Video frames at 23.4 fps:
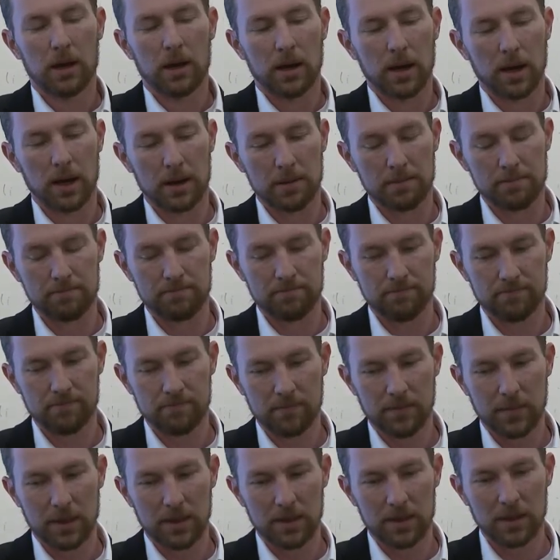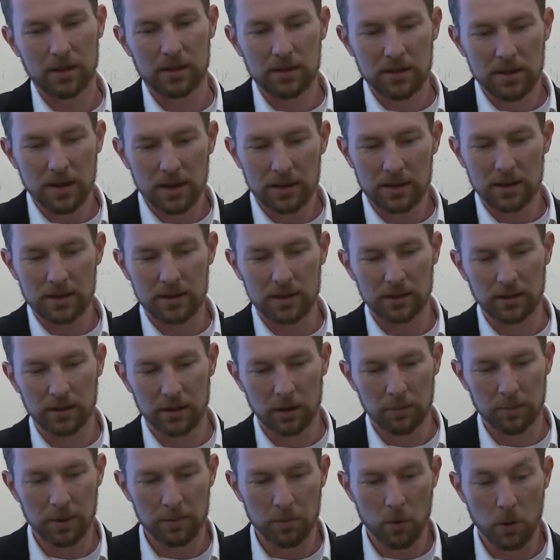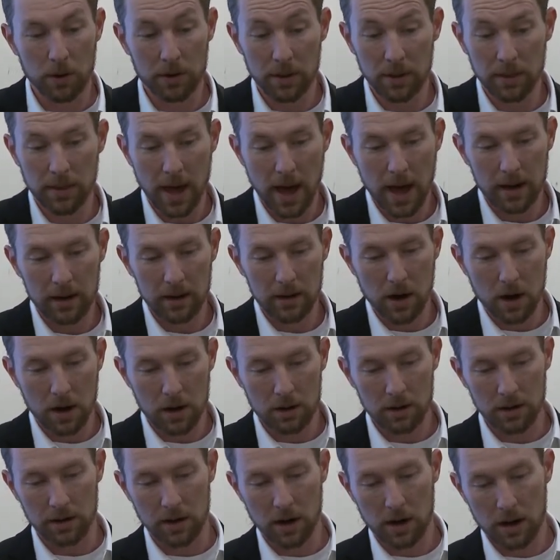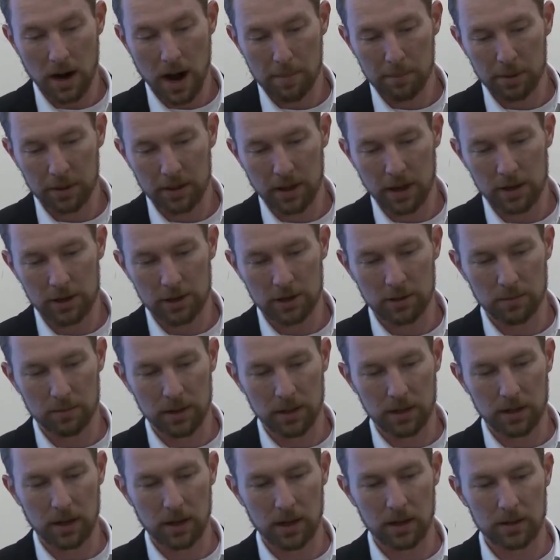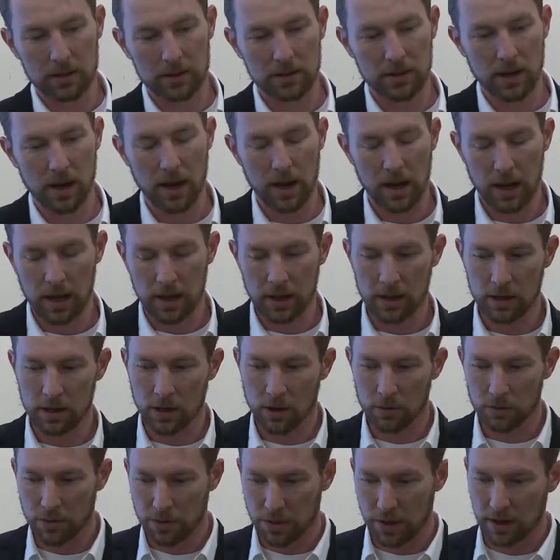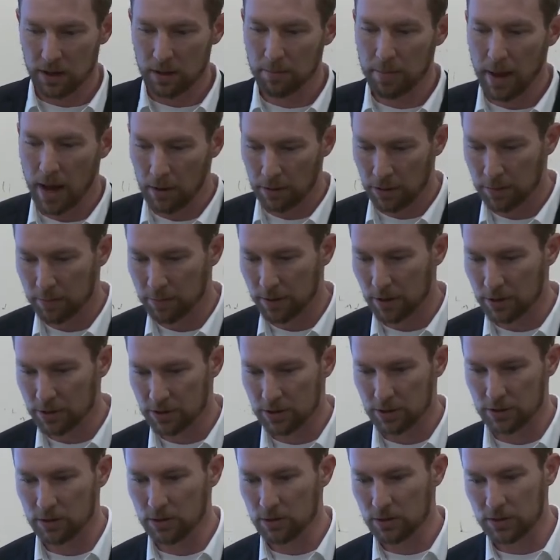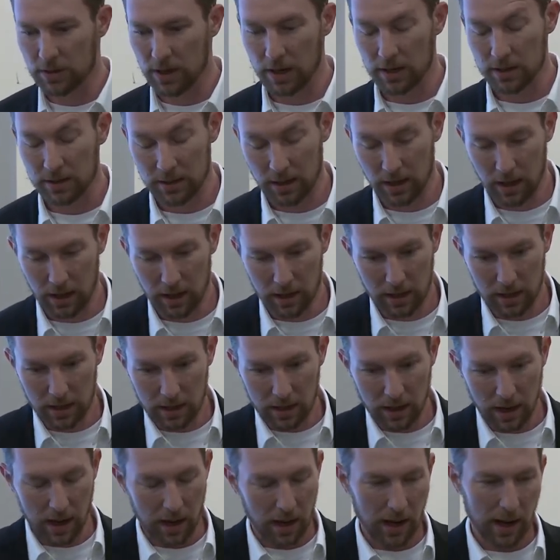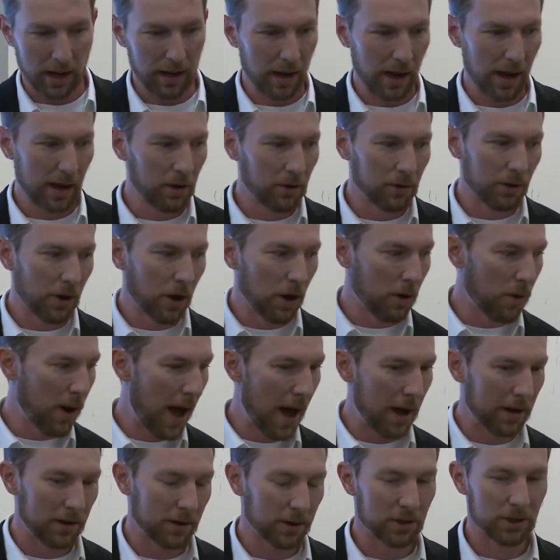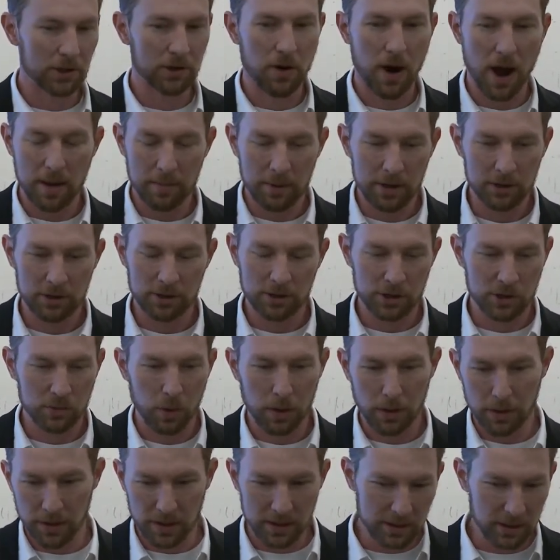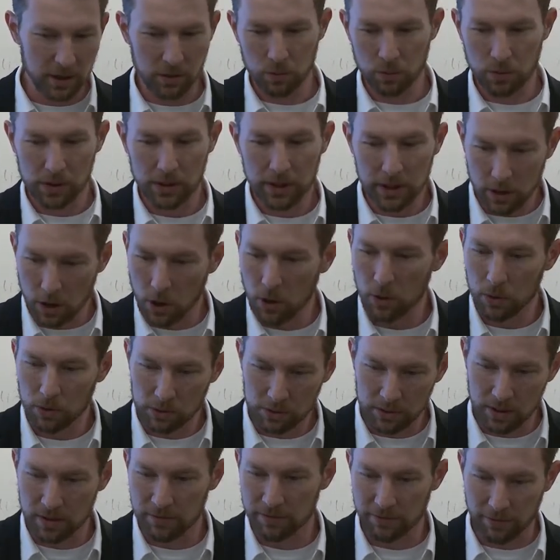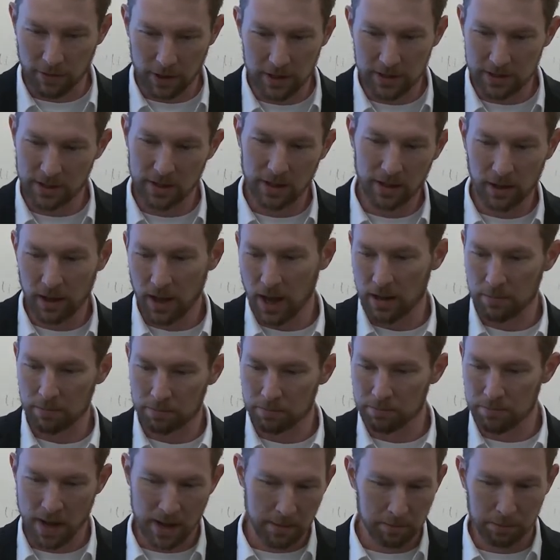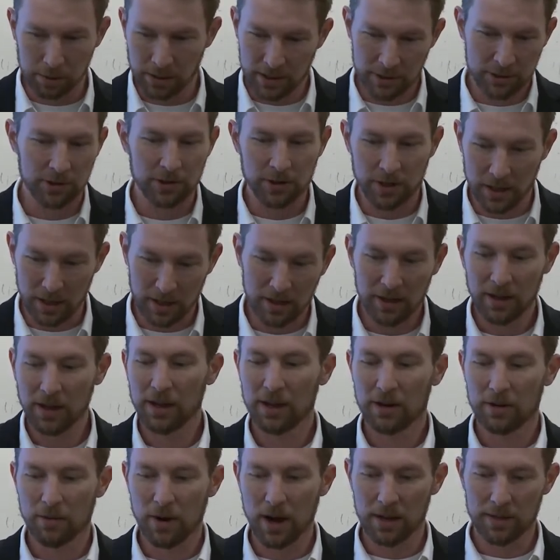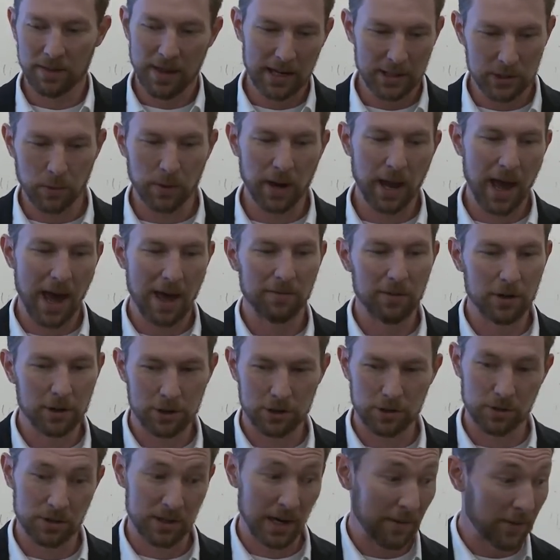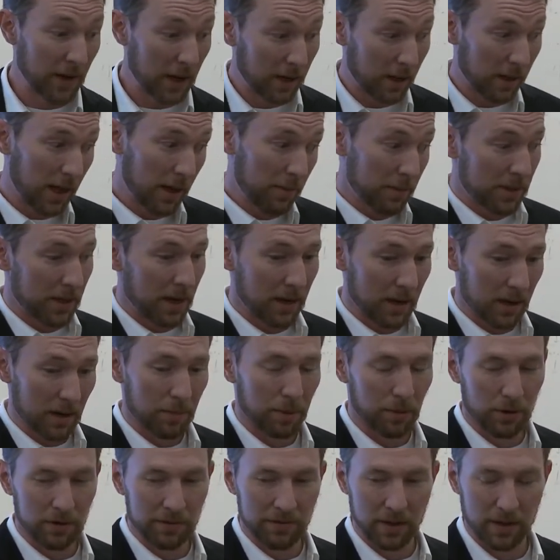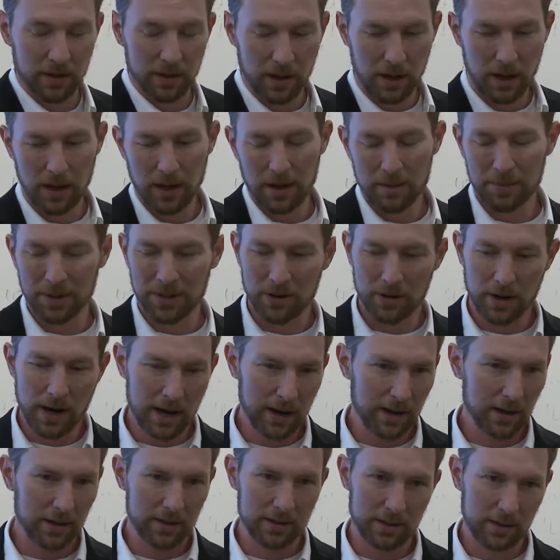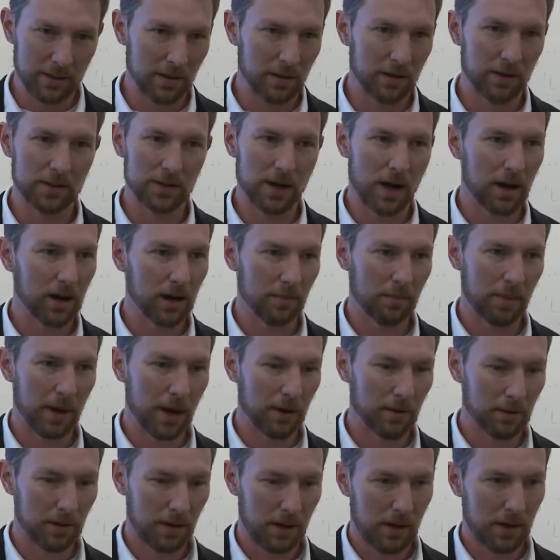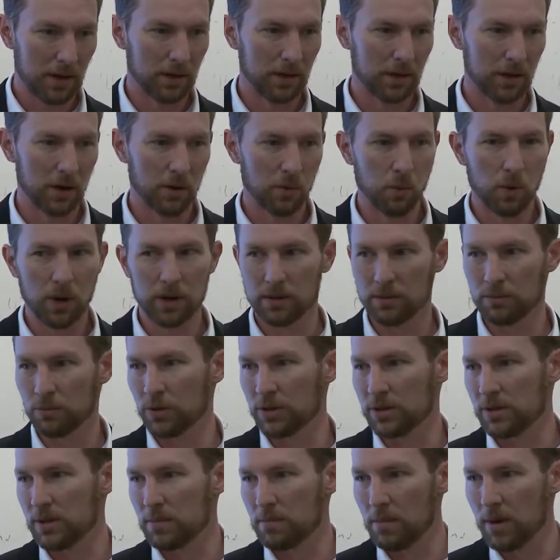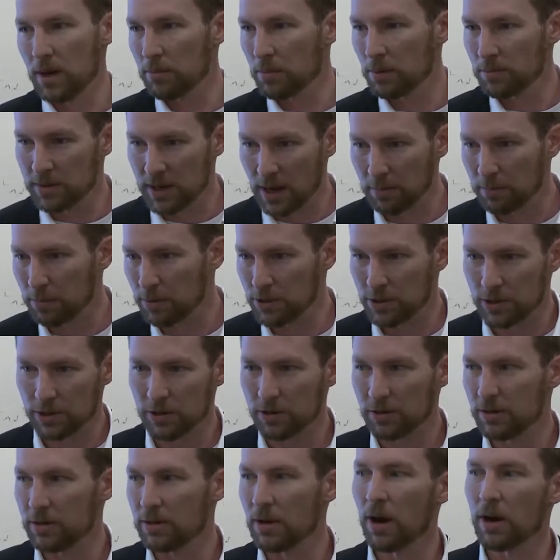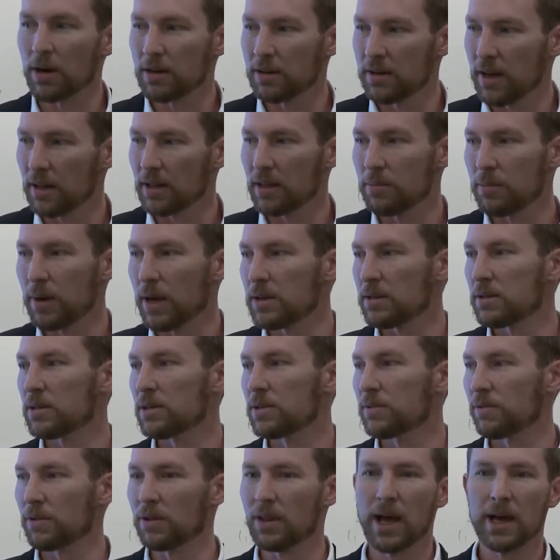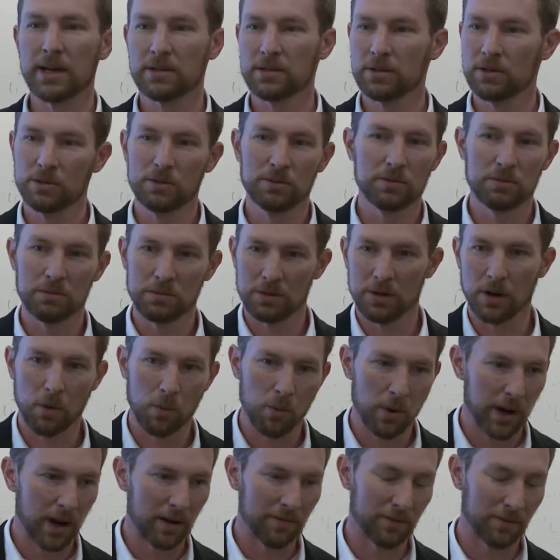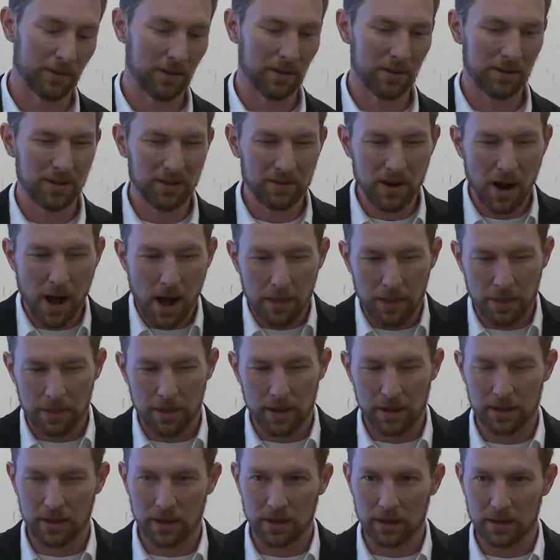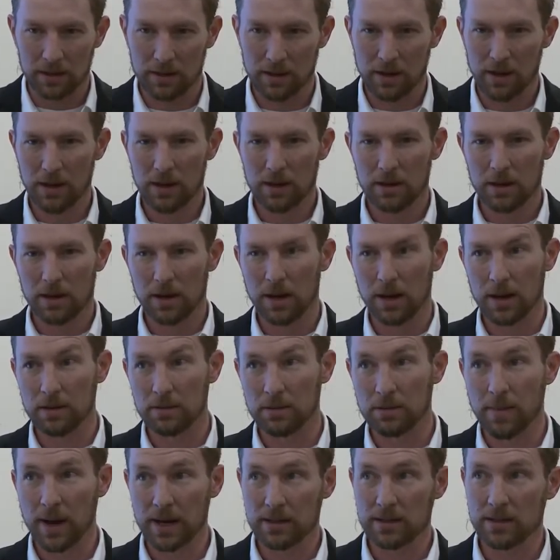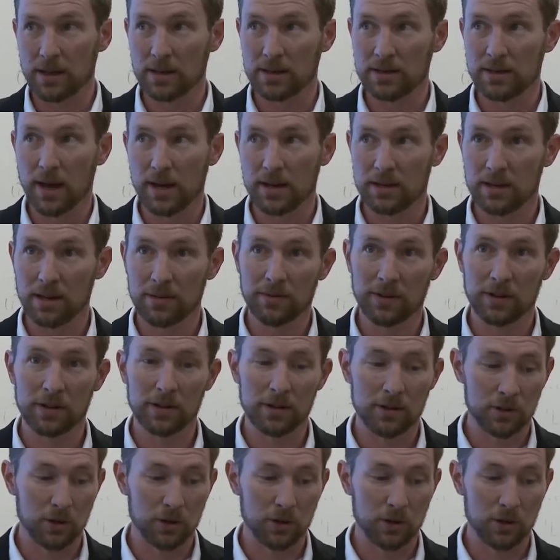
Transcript: Um, the, it, it's a little bit more than that in our, in our application, because, you know, think about the person who says, I, I don't know how to describe it. It's just when things get really cold and freezing and, and blizzardy, right, that's when I have issues. And I've got claims data to prove it. But they're not going to sit there and talk about, you know, what was the minimum temperature on a daily basis for last, you know, whatever. They're not thinking, uh, you might say, scientifically.